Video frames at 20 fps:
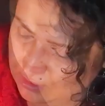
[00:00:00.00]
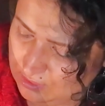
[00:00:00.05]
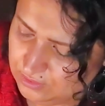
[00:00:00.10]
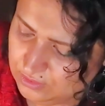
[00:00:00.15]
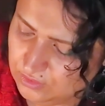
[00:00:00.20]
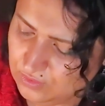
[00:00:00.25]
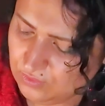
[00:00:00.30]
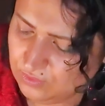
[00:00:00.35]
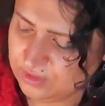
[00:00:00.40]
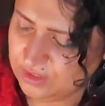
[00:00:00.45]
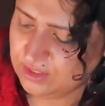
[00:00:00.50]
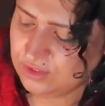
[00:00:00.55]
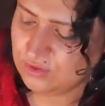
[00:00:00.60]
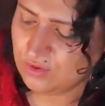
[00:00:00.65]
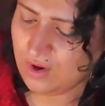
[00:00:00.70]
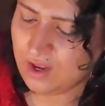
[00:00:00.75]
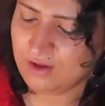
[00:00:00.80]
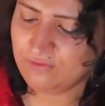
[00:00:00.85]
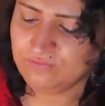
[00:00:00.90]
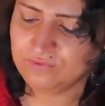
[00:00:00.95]
you
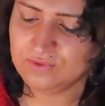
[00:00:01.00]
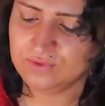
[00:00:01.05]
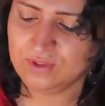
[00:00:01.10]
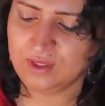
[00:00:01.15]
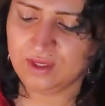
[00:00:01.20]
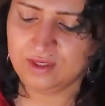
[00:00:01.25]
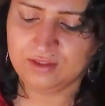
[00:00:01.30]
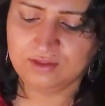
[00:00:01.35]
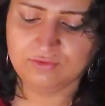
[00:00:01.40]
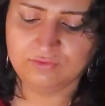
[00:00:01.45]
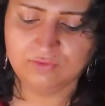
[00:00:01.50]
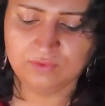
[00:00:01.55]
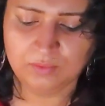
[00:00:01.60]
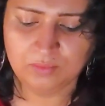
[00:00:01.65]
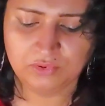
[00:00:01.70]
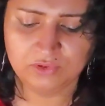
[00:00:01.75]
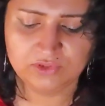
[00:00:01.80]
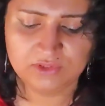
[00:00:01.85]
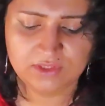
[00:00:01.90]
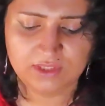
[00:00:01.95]
have to kind of
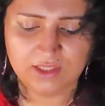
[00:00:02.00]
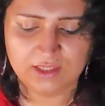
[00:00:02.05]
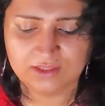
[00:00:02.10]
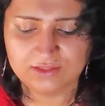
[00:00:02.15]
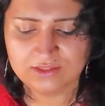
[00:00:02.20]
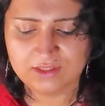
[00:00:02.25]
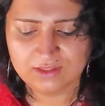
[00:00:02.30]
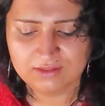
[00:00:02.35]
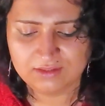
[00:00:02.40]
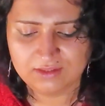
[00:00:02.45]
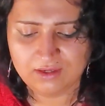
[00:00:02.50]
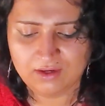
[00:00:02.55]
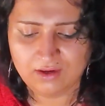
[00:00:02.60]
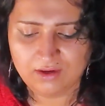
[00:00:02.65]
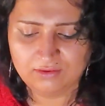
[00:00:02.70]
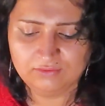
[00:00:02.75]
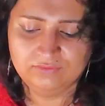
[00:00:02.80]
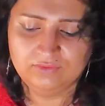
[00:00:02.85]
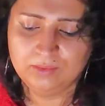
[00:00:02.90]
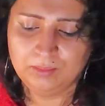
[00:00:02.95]
push the agenda
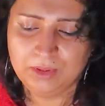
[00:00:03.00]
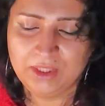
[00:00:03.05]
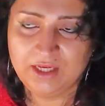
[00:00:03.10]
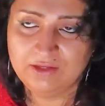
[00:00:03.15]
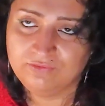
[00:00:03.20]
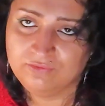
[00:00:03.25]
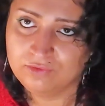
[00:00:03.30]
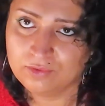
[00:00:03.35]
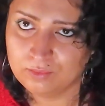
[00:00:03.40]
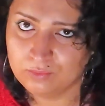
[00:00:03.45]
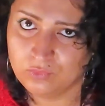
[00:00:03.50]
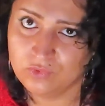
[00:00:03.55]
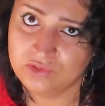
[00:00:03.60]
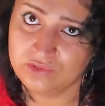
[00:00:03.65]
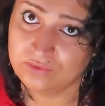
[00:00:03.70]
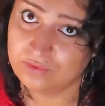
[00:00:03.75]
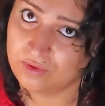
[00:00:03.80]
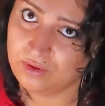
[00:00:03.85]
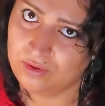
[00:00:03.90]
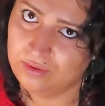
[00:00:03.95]
of the platform
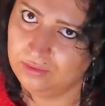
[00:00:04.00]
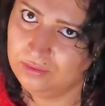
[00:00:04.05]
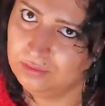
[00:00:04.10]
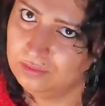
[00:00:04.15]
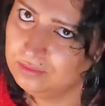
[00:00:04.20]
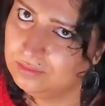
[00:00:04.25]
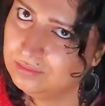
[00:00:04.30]
which you're on.